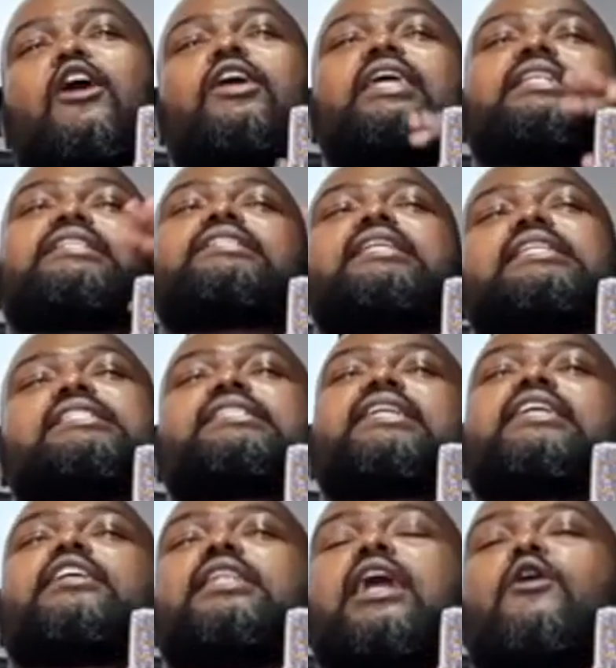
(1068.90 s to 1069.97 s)
it's
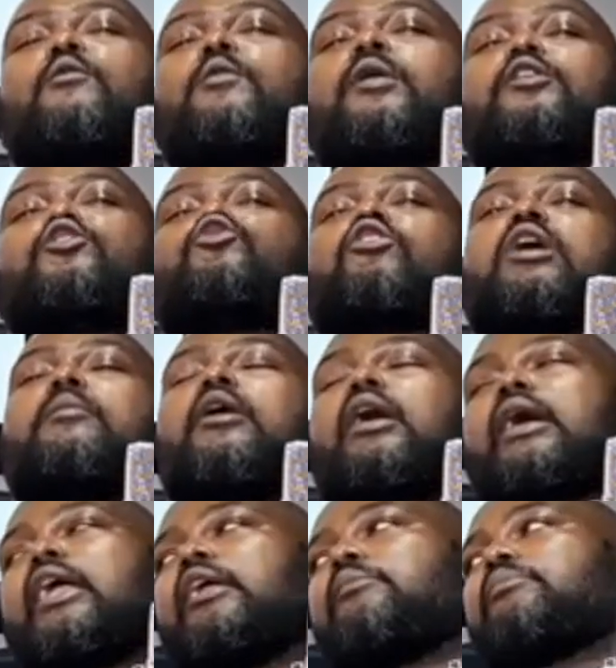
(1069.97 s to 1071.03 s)
tricky now when you talk about
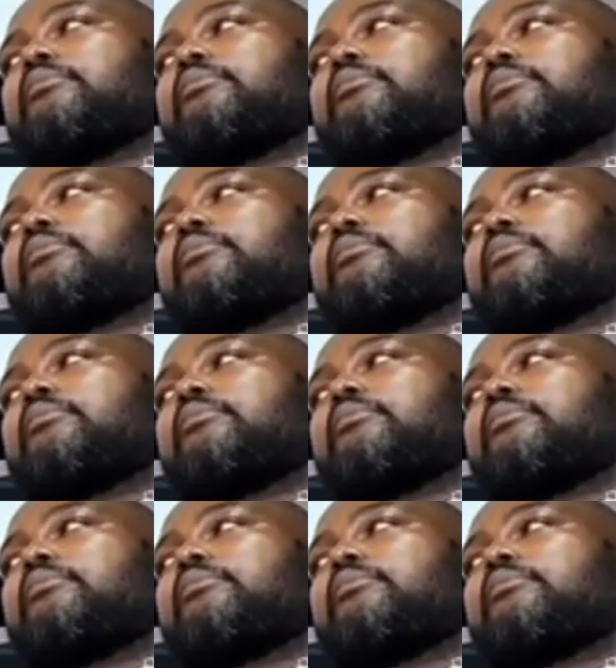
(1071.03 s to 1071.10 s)
rape.